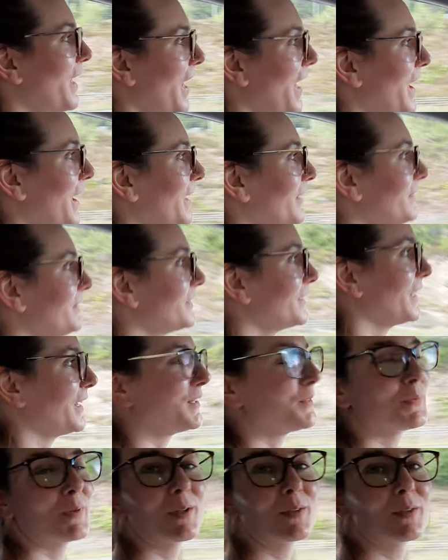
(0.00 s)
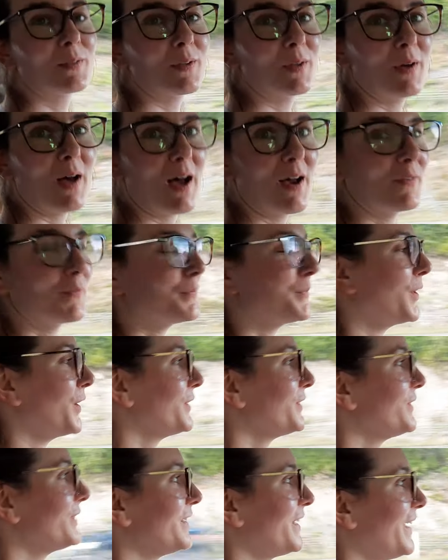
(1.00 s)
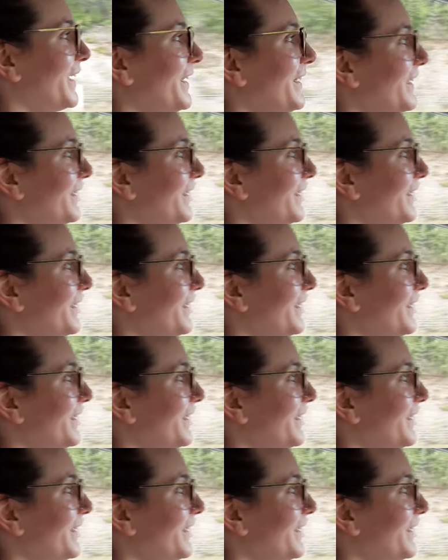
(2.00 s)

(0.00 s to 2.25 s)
And guess what I bought today?